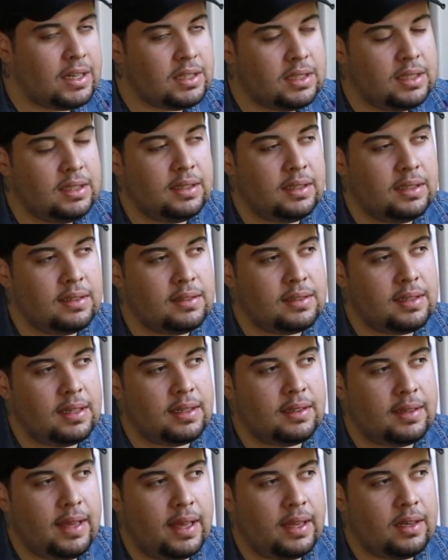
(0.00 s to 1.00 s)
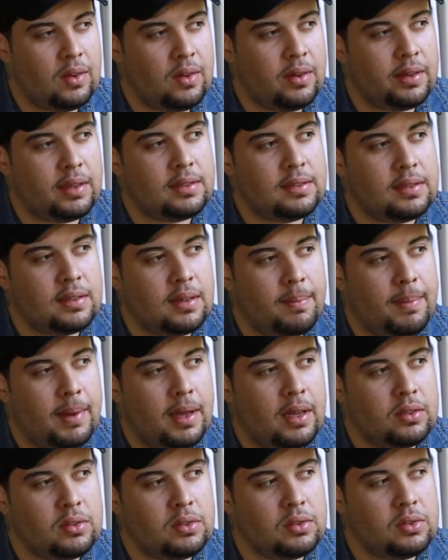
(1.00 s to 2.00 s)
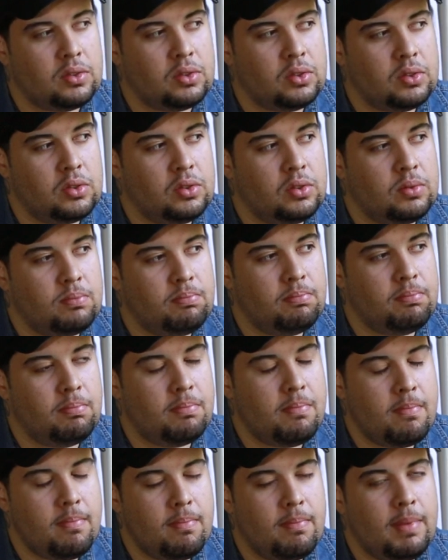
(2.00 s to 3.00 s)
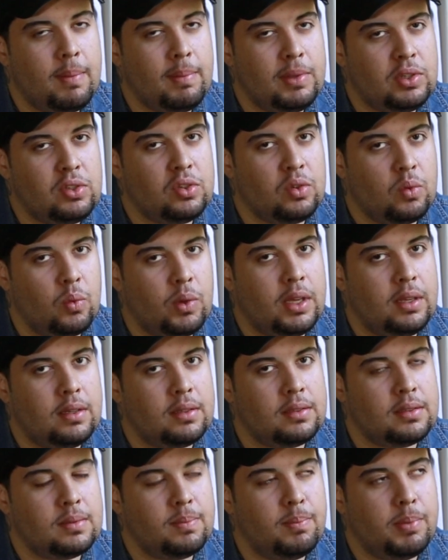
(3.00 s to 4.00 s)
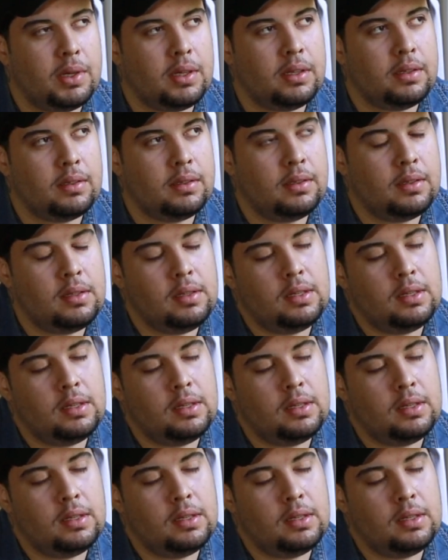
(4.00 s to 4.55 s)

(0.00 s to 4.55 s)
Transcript: actually didn't take that long. It took about maybe 2 weeks. But